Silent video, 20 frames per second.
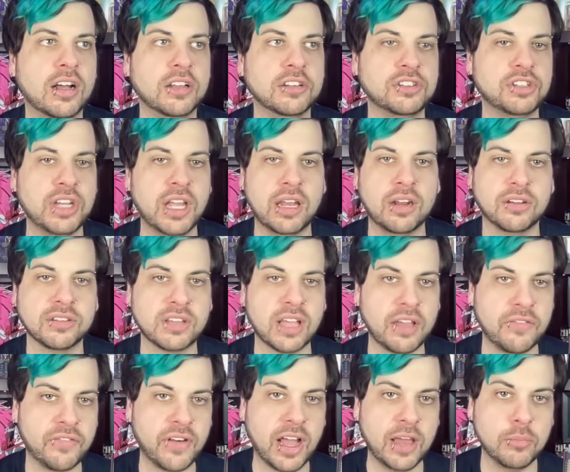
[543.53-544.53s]
channels I
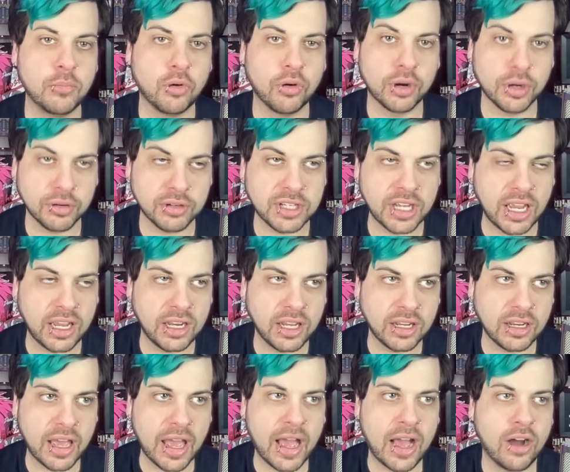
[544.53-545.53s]
find more entertaining
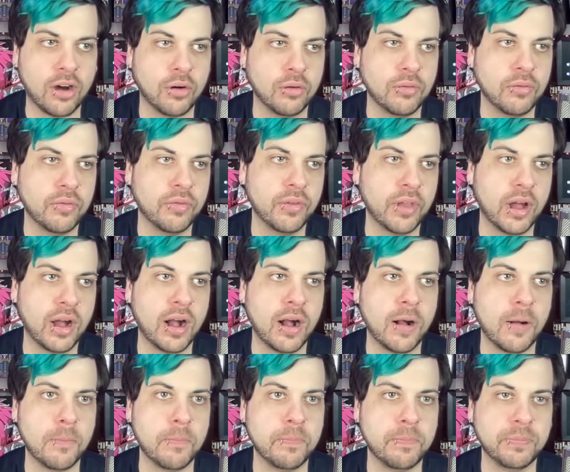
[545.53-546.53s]
now
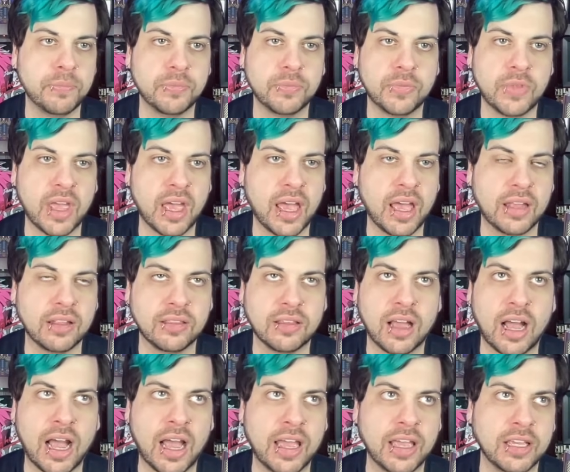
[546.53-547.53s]
that
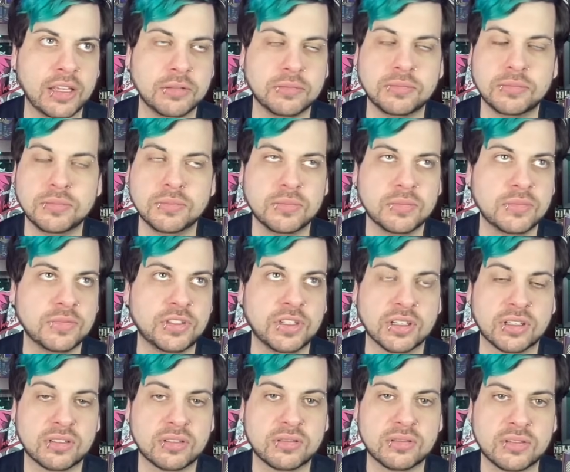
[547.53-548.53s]
I
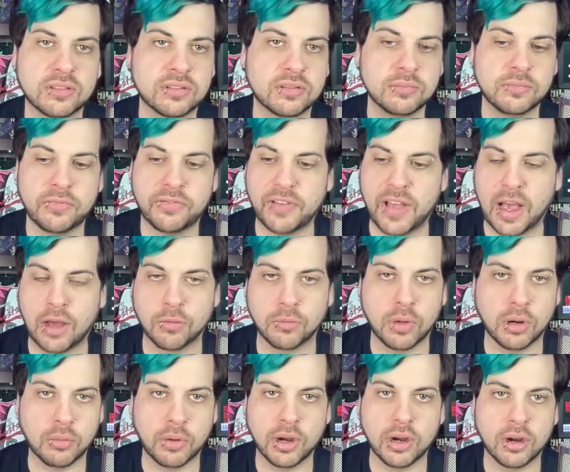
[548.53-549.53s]
just found
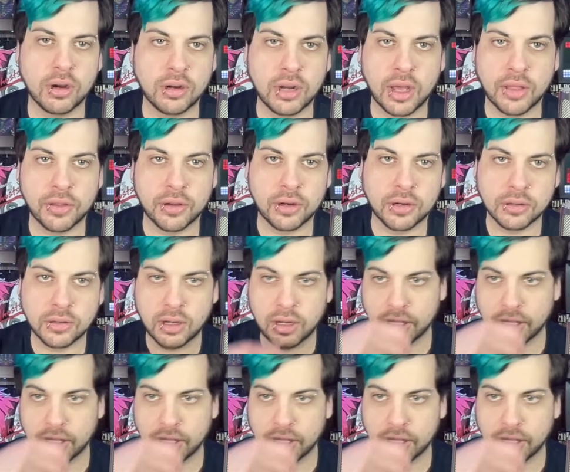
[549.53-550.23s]
one way or another.